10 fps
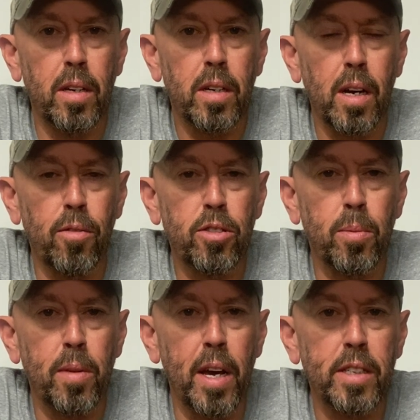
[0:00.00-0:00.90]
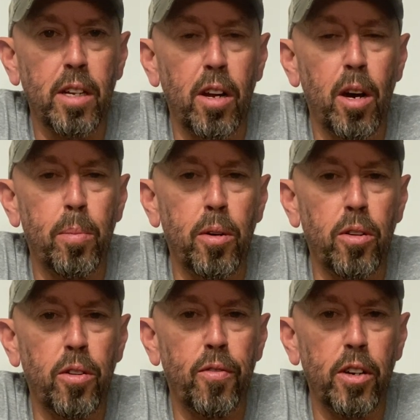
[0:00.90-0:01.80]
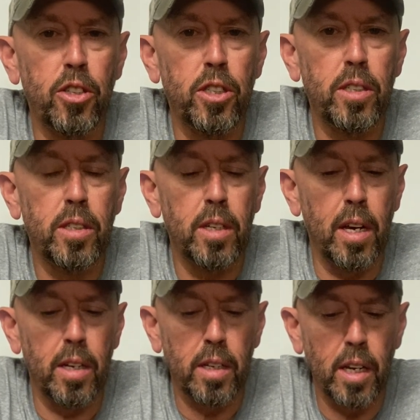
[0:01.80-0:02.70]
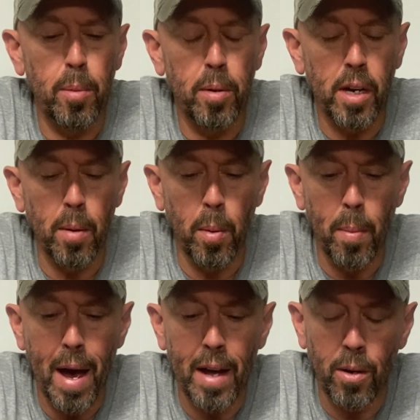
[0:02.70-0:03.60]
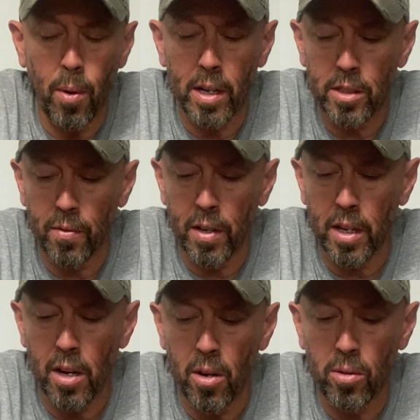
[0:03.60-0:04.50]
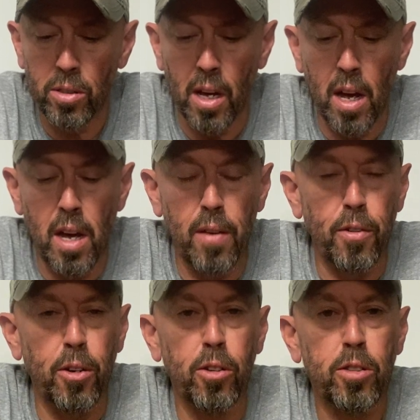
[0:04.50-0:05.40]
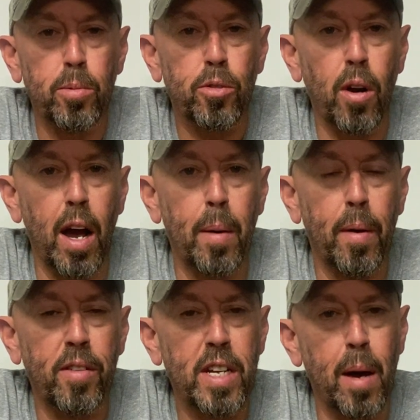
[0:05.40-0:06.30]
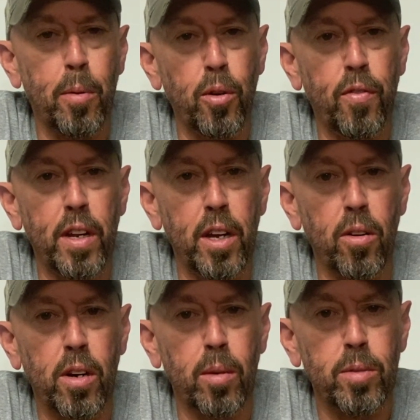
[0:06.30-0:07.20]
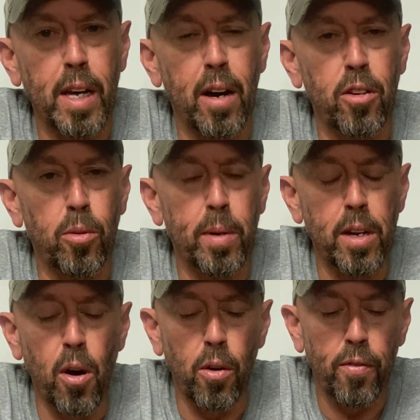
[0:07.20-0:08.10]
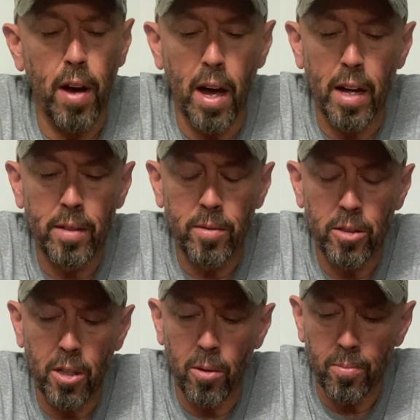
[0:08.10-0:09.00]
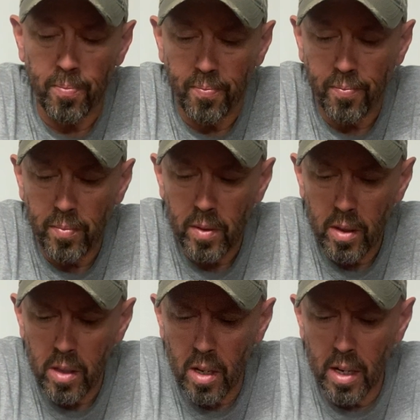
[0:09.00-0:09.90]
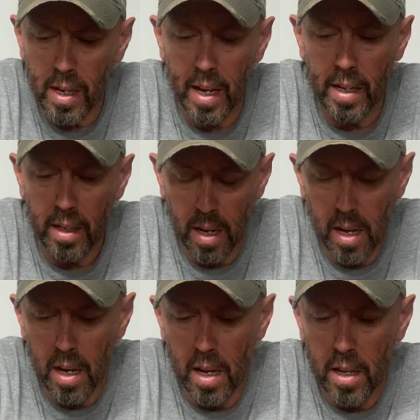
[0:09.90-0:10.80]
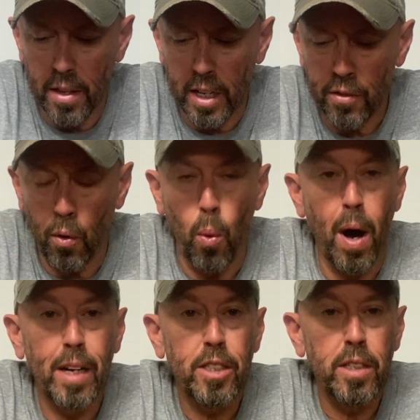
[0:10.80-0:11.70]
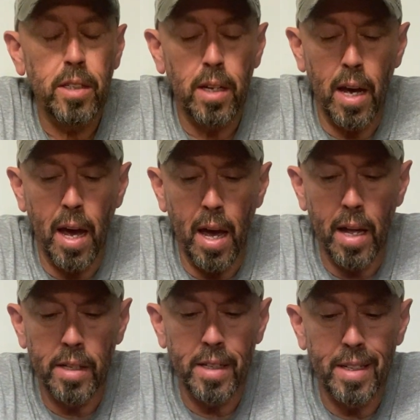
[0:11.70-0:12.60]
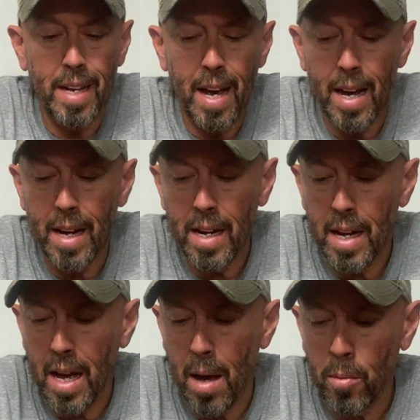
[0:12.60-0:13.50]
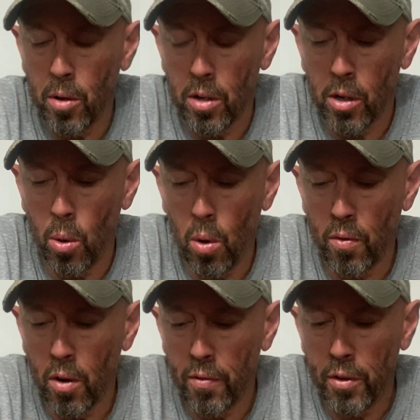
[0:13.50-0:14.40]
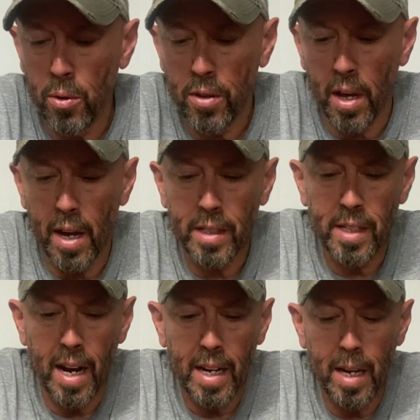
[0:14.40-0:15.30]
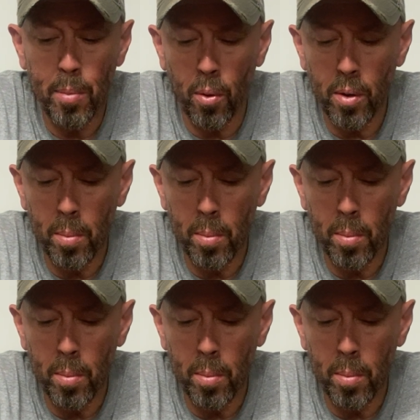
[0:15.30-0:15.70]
cover some things that'll help you in your fishing and keep you coming back to watch the videos. If you do subscribe, every time a new video comes out, you'll be notified. So again, thanks for watching. And today I'm going to go over a few things that I keep on the